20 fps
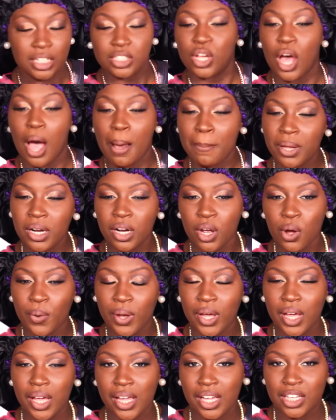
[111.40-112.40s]
so I'm gonna go
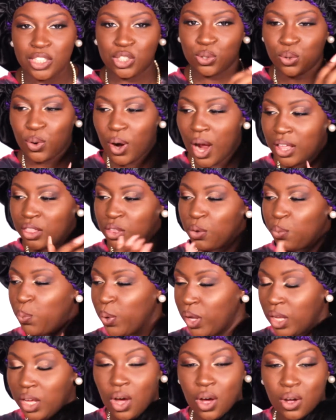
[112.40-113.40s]
ahead and try the
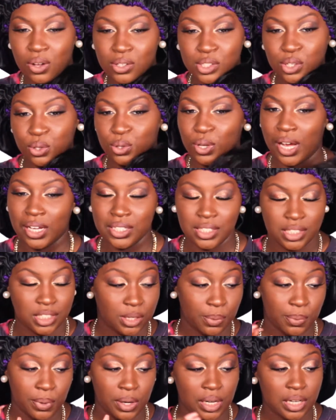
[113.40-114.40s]
wig on so you guys can
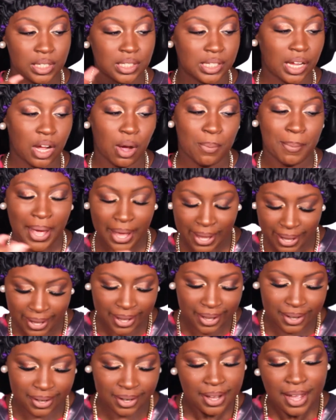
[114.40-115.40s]
see what it looks like on my
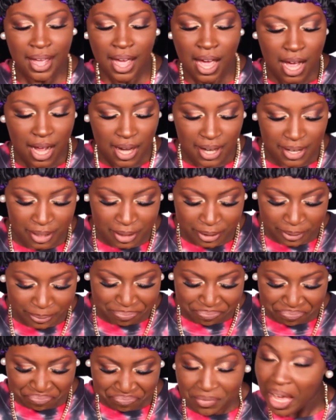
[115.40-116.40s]
head.
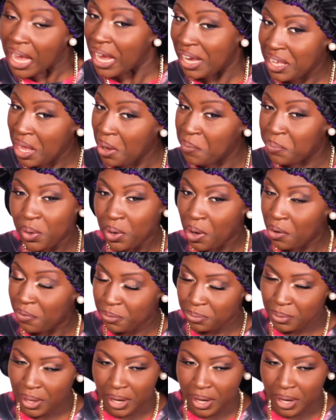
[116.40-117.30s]
And yeah, we'll go from